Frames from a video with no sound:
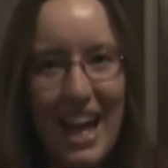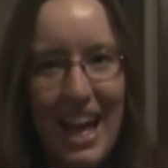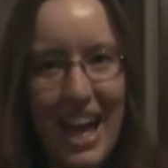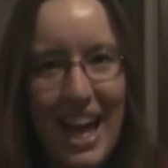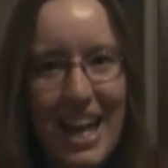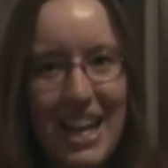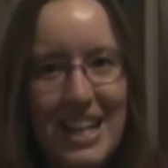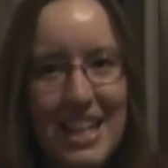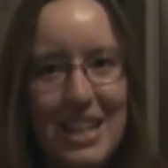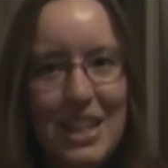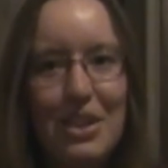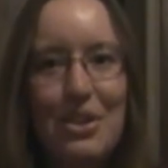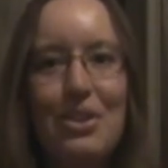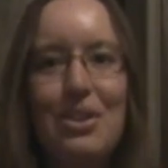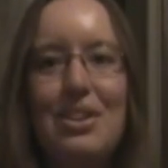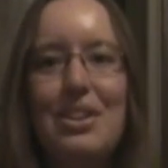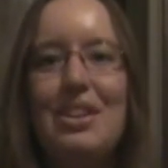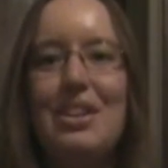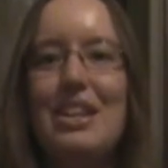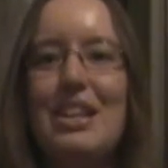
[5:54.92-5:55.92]
tiny
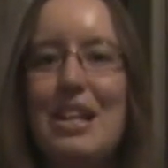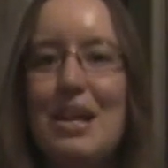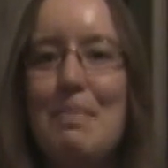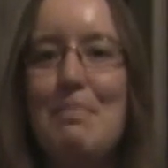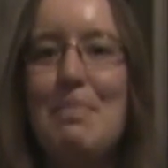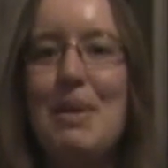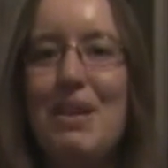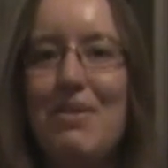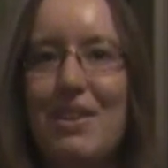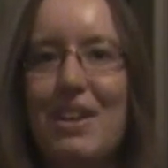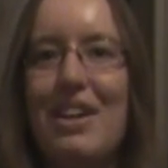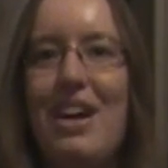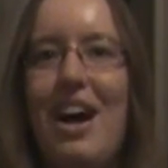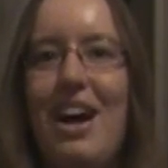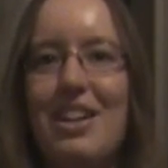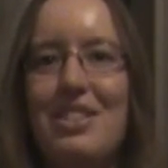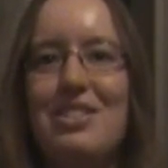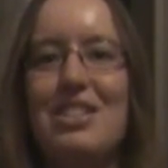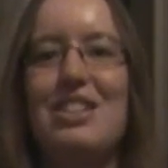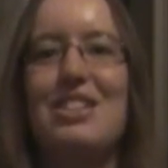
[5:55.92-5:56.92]
little bit of a
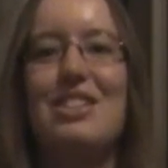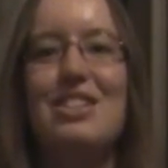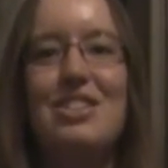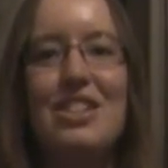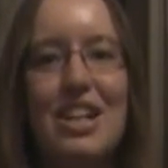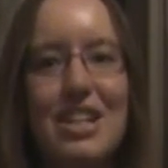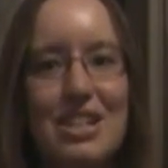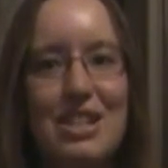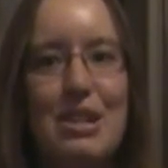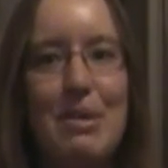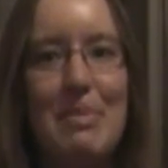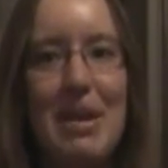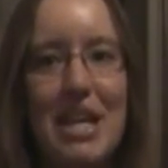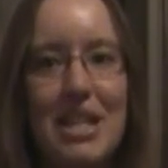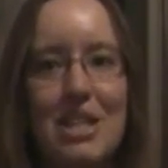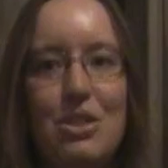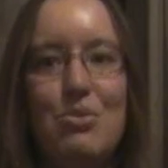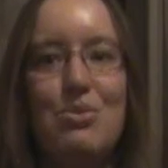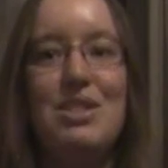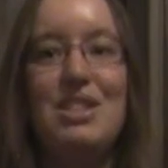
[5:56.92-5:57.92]
conscience just to
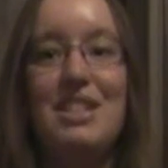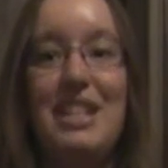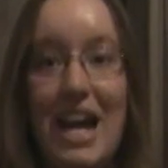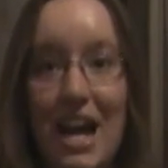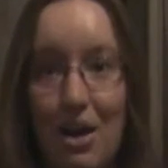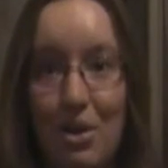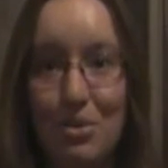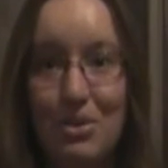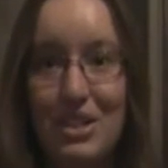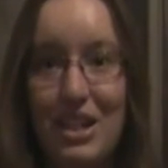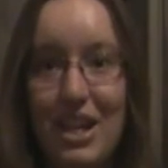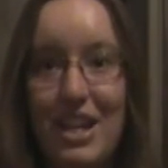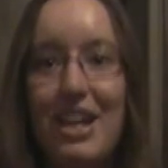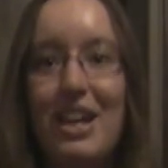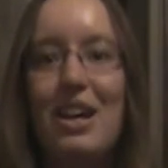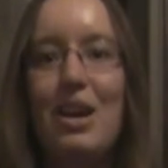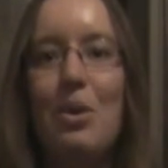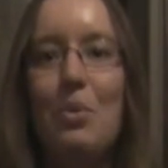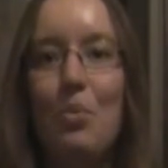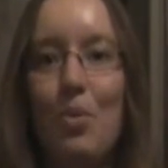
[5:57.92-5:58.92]
make you doubt
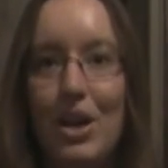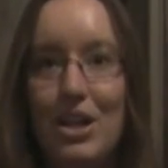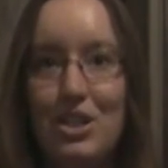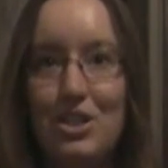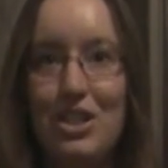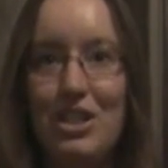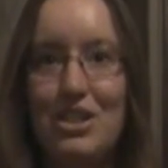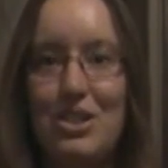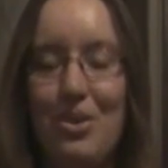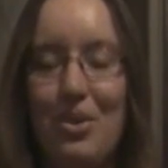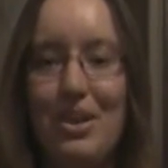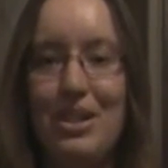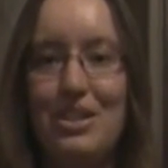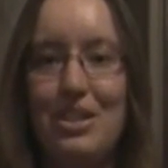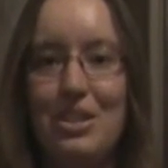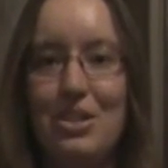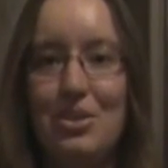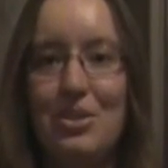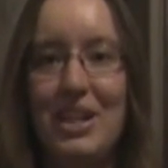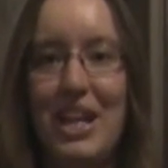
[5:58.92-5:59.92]
what she's going
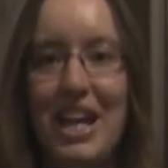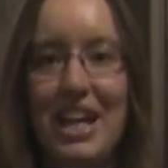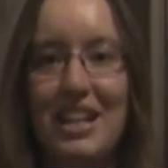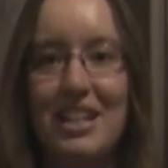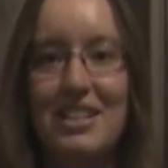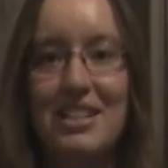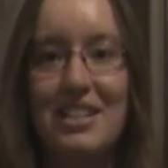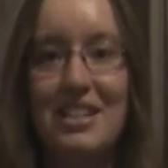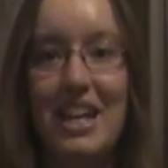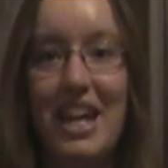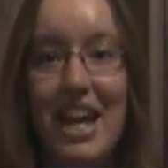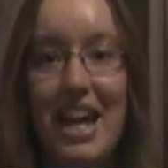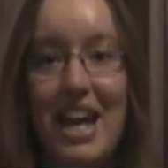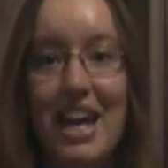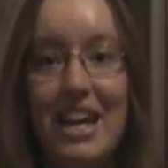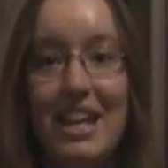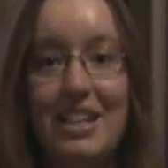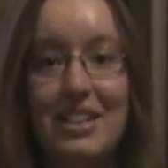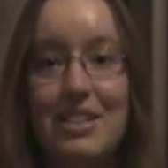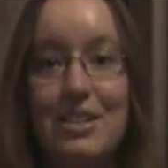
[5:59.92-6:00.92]
to do next.
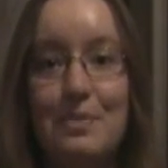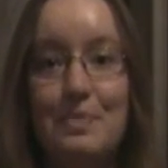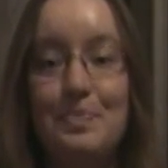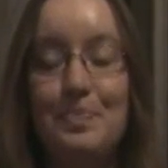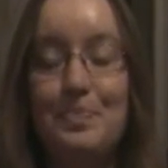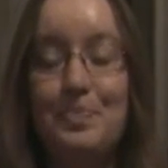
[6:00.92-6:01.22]
And